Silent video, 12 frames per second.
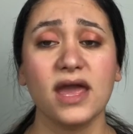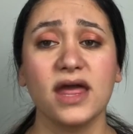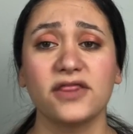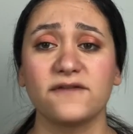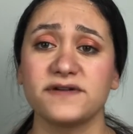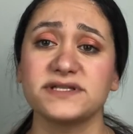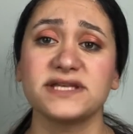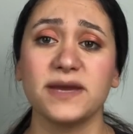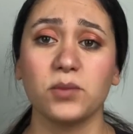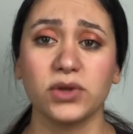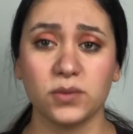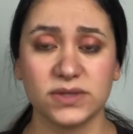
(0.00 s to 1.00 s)
The first time
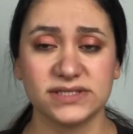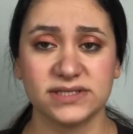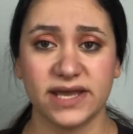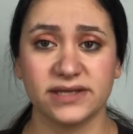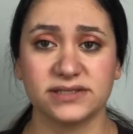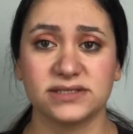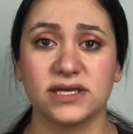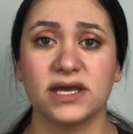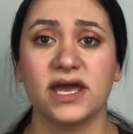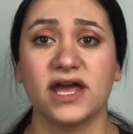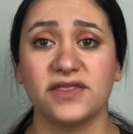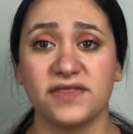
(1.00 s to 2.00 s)
when it was sent,
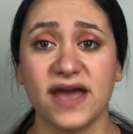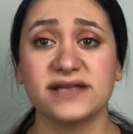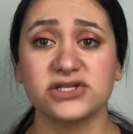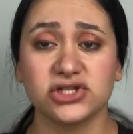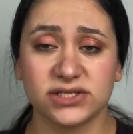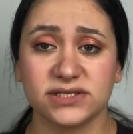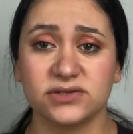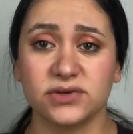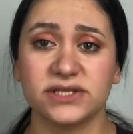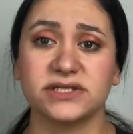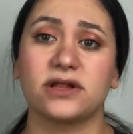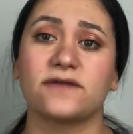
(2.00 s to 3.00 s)
that suggested
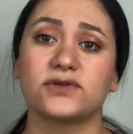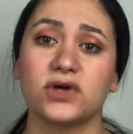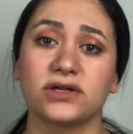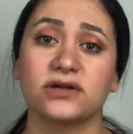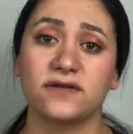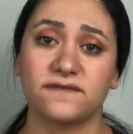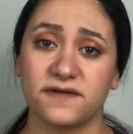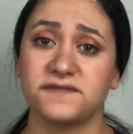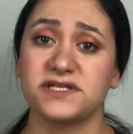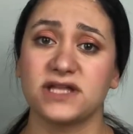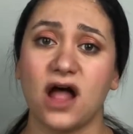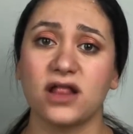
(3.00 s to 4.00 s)
retail of
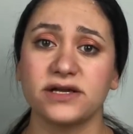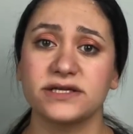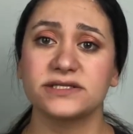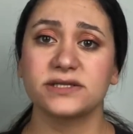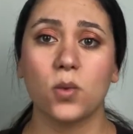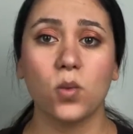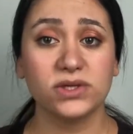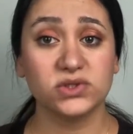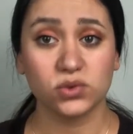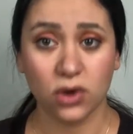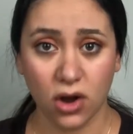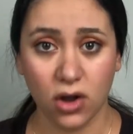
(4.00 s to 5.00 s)
$250 was
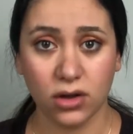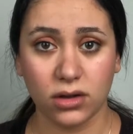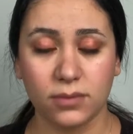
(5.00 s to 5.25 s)
wrong